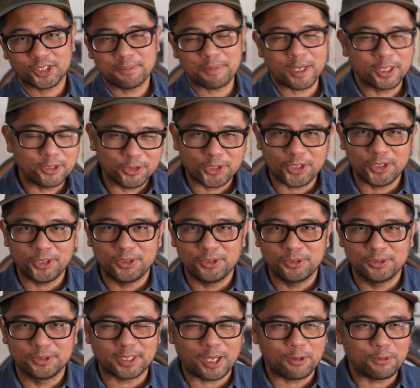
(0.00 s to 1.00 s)
Shimano
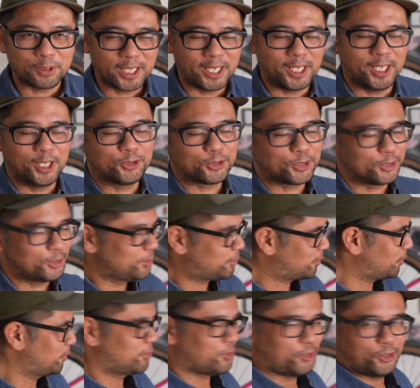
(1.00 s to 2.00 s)
CUES. I wanna
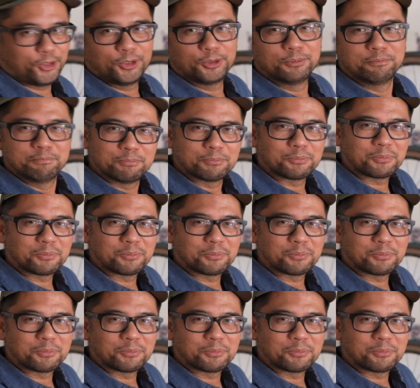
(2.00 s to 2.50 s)
introduce you to